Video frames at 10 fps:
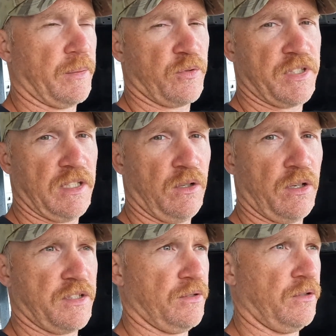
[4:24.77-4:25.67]
up to a set of
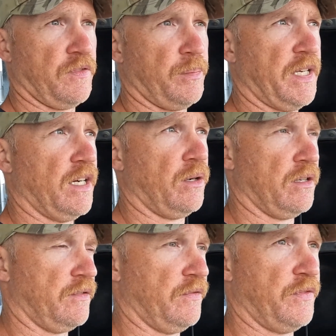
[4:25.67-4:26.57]
lights and you're off the
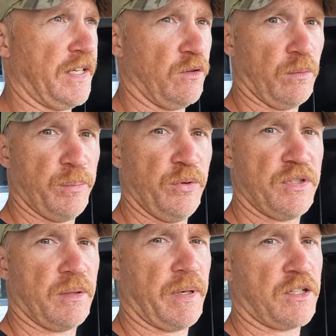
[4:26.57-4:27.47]
power, then it'll
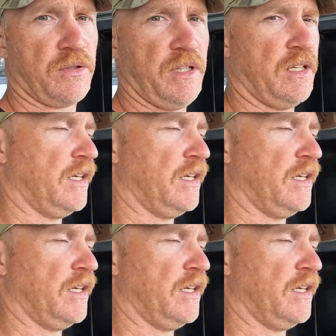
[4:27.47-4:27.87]
boost the battery.